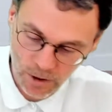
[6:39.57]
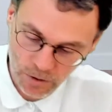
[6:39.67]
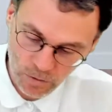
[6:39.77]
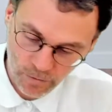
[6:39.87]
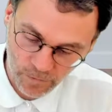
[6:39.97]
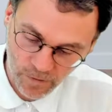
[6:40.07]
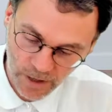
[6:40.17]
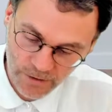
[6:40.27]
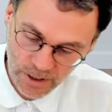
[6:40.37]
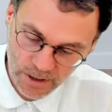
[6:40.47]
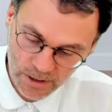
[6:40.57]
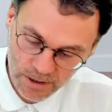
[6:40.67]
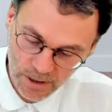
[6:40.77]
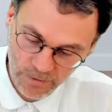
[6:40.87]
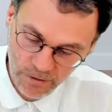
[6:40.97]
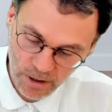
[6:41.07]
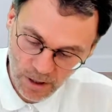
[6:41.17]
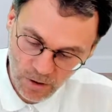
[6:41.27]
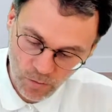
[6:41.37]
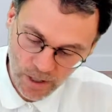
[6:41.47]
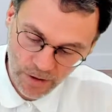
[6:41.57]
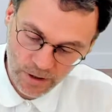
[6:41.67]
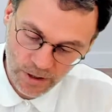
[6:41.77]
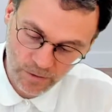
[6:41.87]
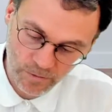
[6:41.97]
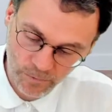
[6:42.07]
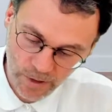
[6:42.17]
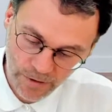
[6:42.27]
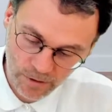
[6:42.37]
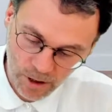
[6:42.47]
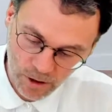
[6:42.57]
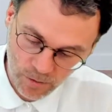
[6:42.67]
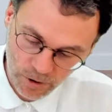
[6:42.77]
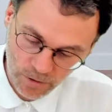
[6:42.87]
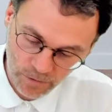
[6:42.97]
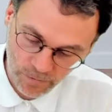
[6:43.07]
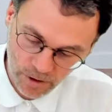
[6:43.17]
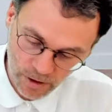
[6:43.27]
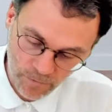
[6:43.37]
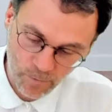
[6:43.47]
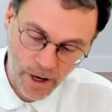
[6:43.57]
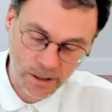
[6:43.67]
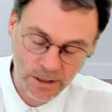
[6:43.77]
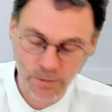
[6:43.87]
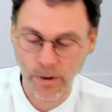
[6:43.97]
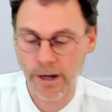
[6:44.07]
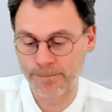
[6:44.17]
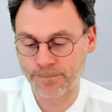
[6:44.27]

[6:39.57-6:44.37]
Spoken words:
So for 5, 6, and 7, we have an interval, we have an argument of minus pi.